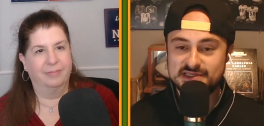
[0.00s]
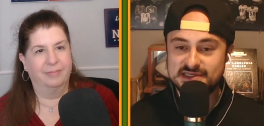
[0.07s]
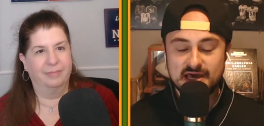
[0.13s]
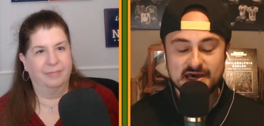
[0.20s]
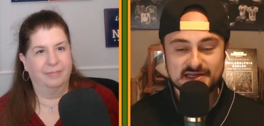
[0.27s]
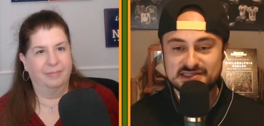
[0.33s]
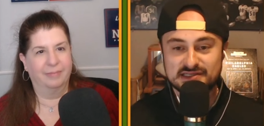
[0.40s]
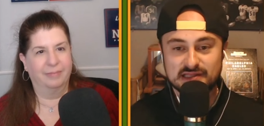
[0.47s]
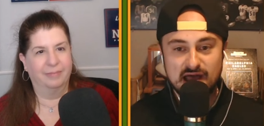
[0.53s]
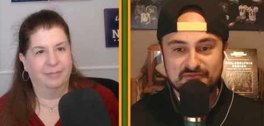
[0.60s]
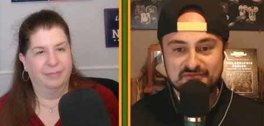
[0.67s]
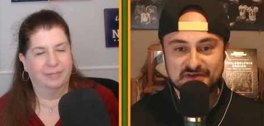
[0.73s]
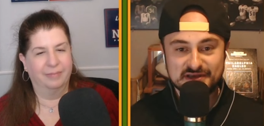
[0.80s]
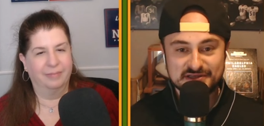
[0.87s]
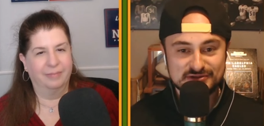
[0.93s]
Speaker 1: it's not a
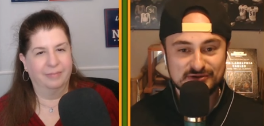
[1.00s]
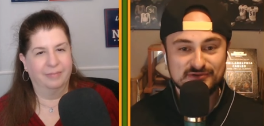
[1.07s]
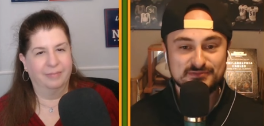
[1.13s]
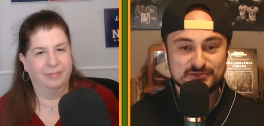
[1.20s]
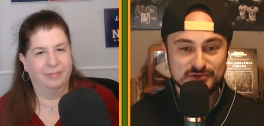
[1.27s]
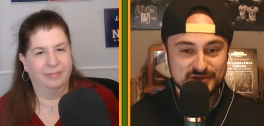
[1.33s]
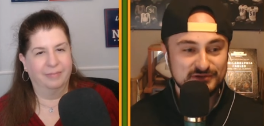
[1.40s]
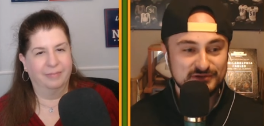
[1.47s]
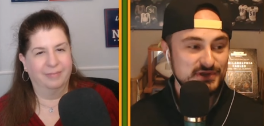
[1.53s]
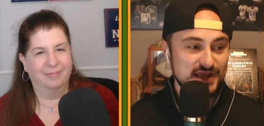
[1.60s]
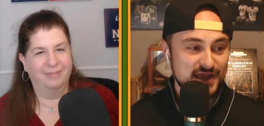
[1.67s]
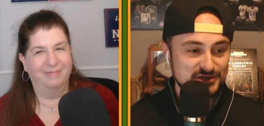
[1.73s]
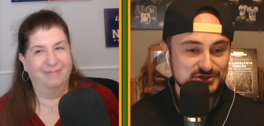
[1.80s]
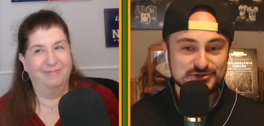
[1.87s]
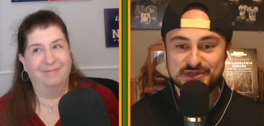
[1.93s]
slop fest. Hopefully we
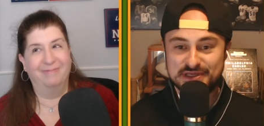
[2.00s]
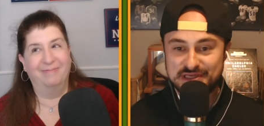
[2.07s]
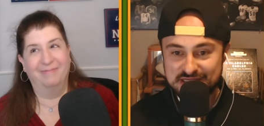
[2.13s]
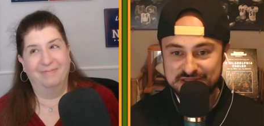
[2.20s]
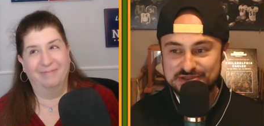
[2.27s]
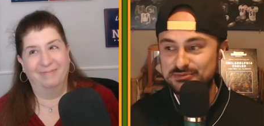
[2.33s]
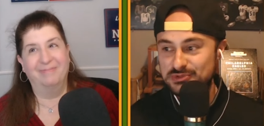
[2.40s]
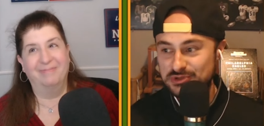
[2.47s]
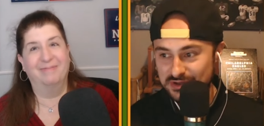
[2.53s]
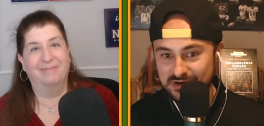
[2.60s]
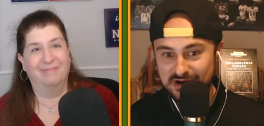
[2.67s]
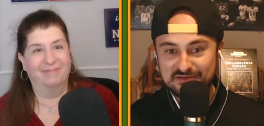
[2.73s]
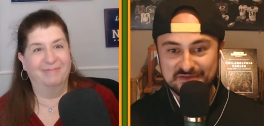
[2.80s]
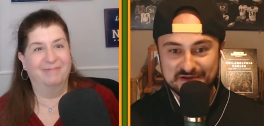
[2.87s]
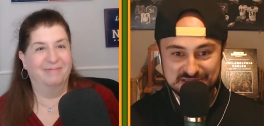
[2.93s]
actually get some good
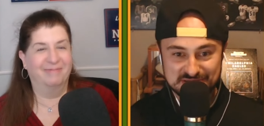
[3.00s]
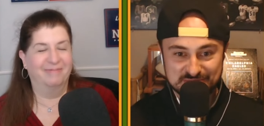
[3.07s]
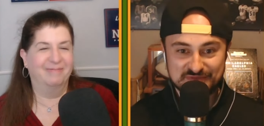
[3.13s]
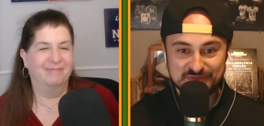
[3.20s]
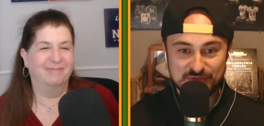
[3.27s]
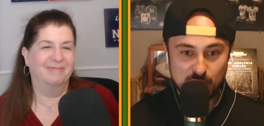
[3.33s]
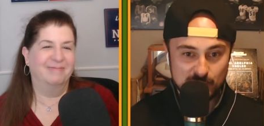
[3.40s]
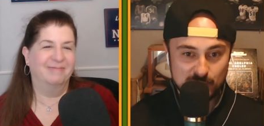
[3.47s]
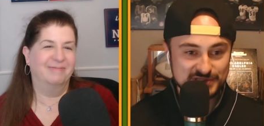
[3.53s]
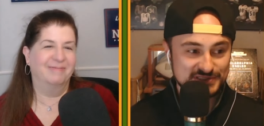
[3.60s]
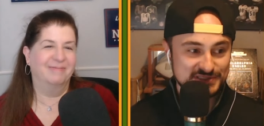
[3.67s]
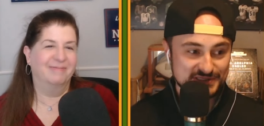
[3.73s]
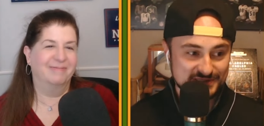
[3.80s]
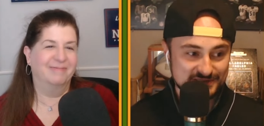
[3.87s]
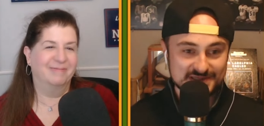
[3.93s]
offensive
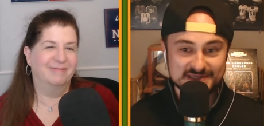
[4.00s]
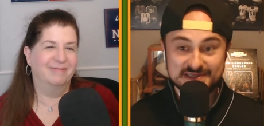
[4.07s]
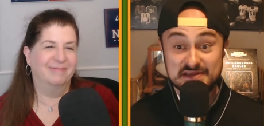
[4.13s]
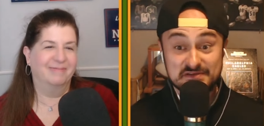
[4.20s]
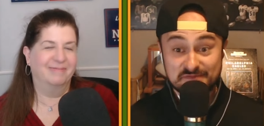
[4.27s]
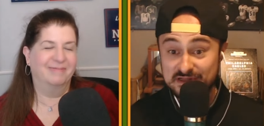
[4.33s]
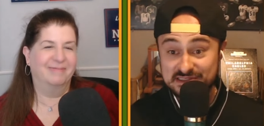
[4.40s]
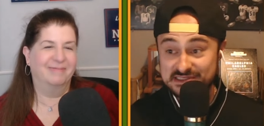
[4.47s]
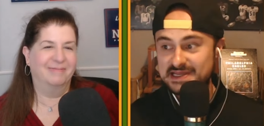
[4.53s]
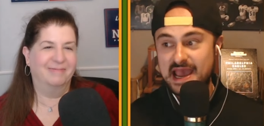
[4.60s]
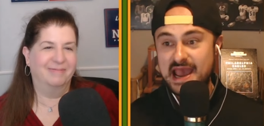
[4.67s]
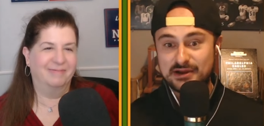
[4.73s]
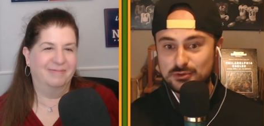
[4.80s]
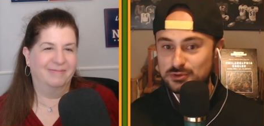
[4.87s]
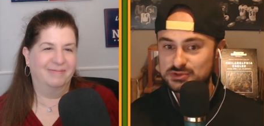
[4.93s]
performance and the defense
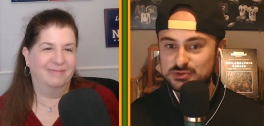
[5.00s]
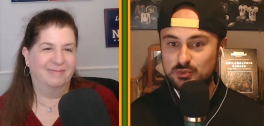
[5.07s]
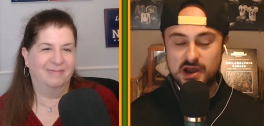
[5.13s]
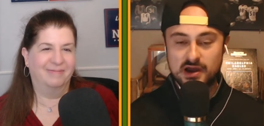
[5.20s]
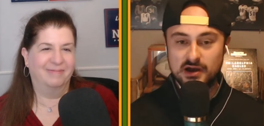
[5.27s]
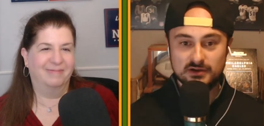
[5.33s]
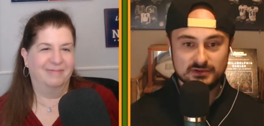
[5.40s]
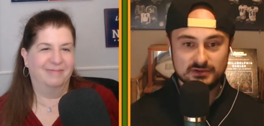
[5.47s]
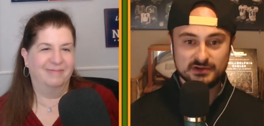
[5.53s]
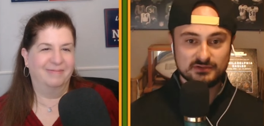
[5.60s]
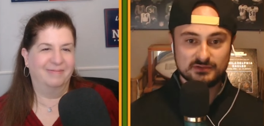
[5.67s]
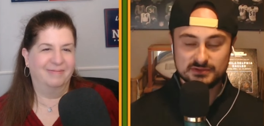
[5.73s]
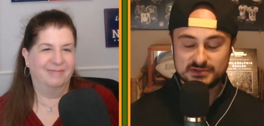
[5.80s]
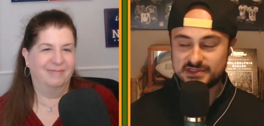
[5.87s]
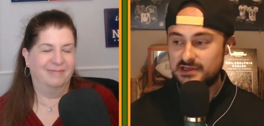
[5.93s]
tackles well.
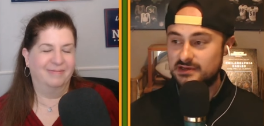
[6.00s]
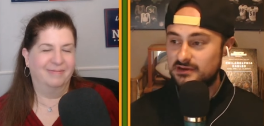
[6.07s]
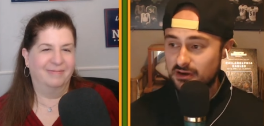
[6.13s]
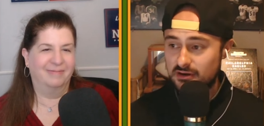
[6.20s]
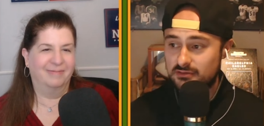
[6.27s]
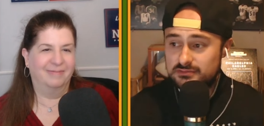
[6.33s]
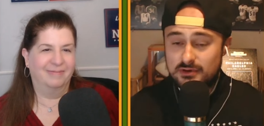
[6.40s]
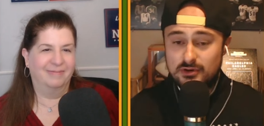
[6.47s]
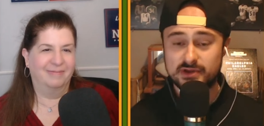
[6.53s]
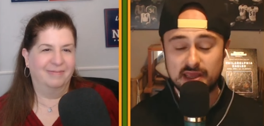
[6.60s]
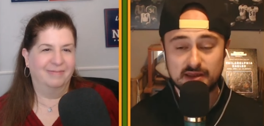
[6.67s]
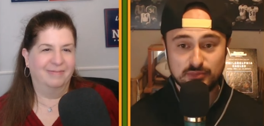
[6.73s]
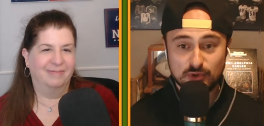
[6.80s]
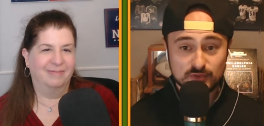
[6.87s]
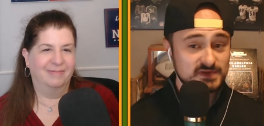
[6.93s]
And we're saying, oh,
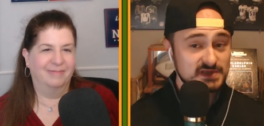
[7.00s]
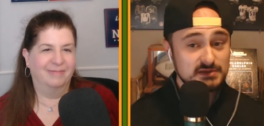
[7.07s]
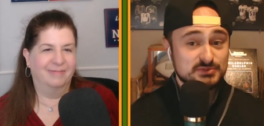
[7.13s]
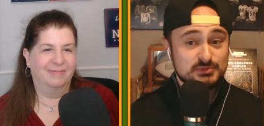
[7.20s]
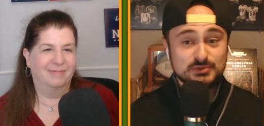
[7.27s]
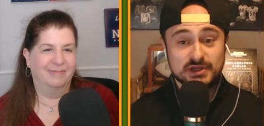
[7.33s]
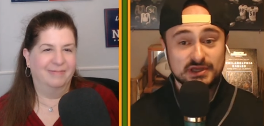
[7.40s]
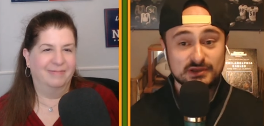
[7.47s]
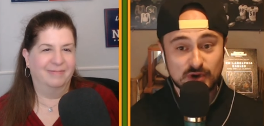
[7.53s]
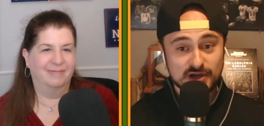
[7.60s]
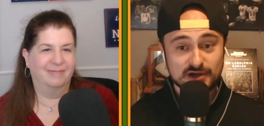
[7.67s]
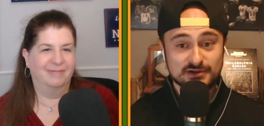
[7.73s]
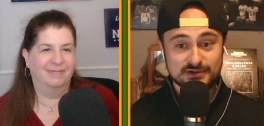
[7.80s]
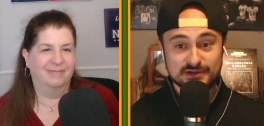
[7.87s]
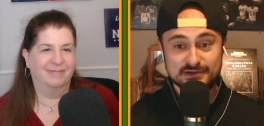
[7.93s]
okay, both teams played
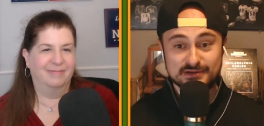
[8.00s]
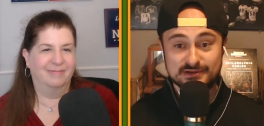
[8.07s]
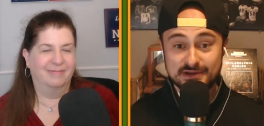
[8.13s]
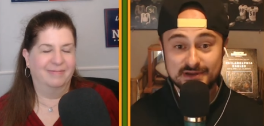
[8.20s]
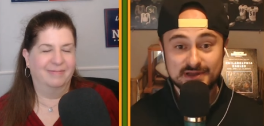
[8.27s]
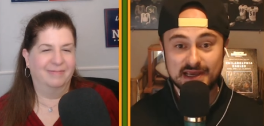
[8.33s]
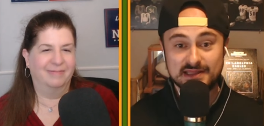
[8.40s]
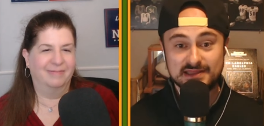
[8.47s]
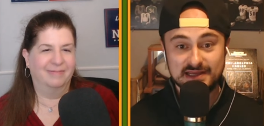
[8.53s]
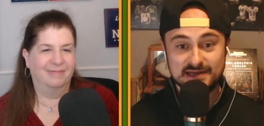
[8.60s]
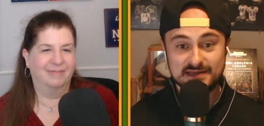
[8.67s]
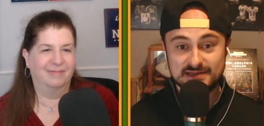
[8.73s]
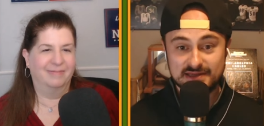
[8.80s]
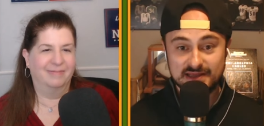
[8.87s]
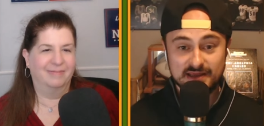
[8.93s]
well. And at the
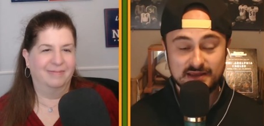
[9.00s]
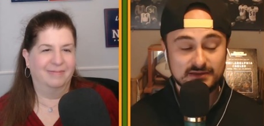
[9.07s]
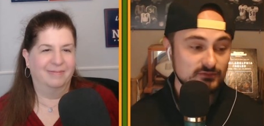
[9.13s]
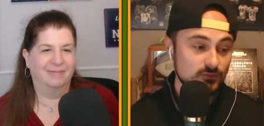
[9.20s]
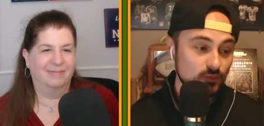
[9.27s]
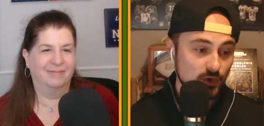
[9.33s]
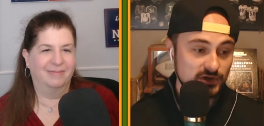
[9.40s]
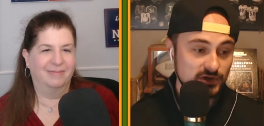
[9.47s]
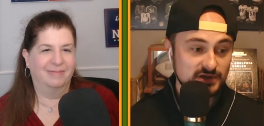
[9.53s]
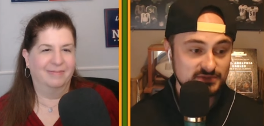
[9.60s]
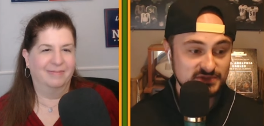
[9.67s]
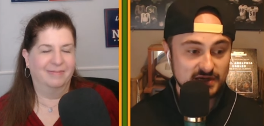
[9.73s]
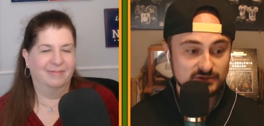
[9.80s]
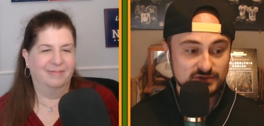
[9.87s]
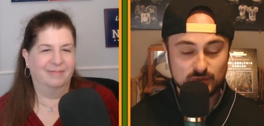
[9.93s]
end of the day, one
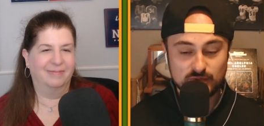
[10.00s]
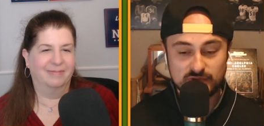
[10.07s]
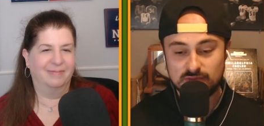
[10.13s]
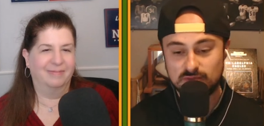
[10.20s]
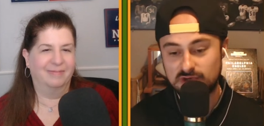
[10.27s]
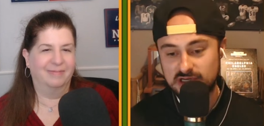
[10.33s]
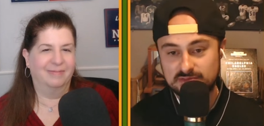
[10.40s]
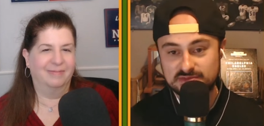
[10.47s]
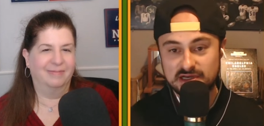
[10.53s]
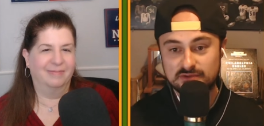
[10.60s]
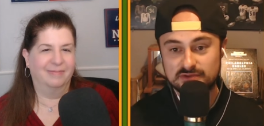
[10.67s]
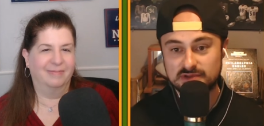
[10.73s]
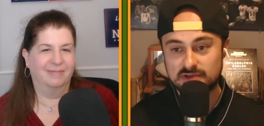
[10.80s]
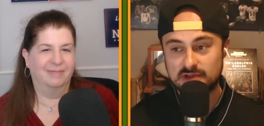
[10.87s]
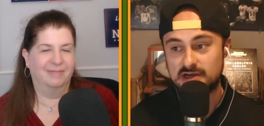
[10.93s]
comes out with a win, one comes out
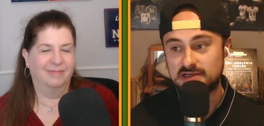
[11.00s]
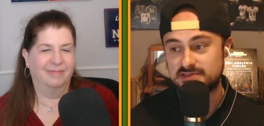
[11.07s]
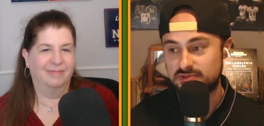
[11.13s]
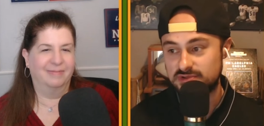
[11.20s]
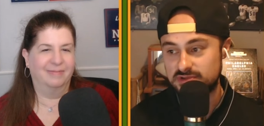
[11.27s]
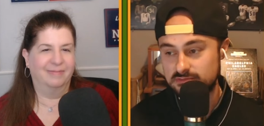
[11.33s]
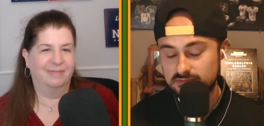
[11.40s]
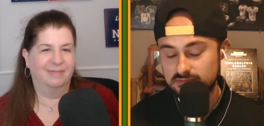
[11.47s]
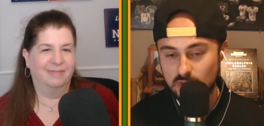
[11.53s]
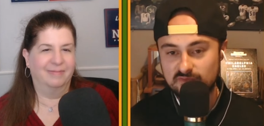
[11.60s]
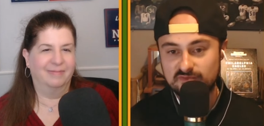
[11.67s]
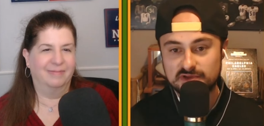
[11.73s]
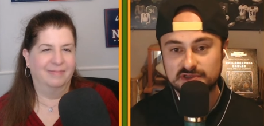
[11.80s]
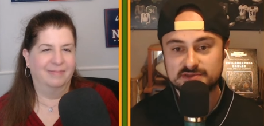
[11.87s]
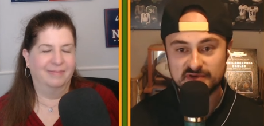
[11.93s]
with a loss. But
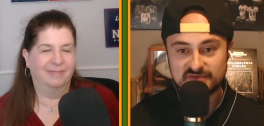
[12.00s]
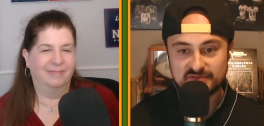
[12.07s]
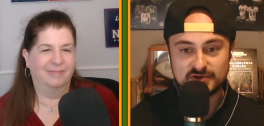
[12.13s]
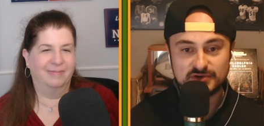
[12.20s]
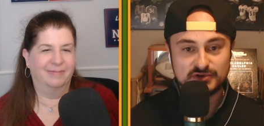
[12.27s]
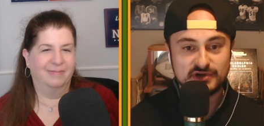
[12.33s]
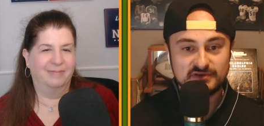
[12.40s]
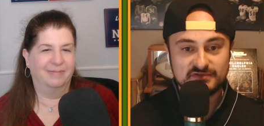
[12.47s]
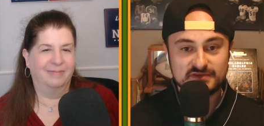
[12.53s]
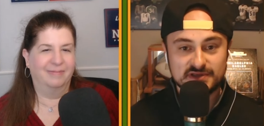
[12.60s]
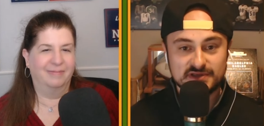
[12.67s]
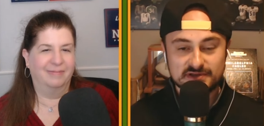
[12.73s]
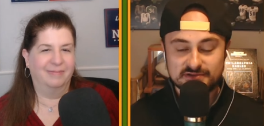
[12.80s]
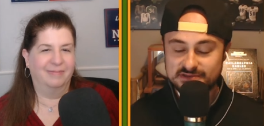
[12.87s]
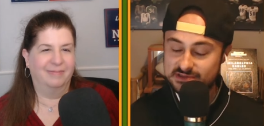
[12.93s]
hopefully it's my Philadelphia
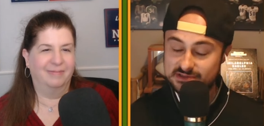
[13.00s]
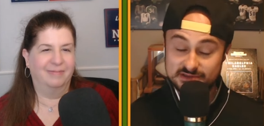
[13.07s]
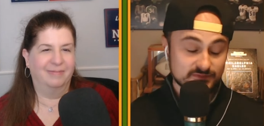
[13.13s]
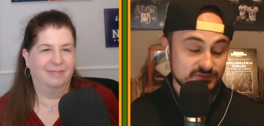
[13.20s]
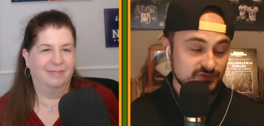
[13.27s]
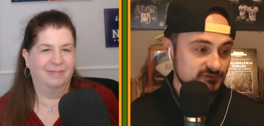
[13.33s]
Eagles because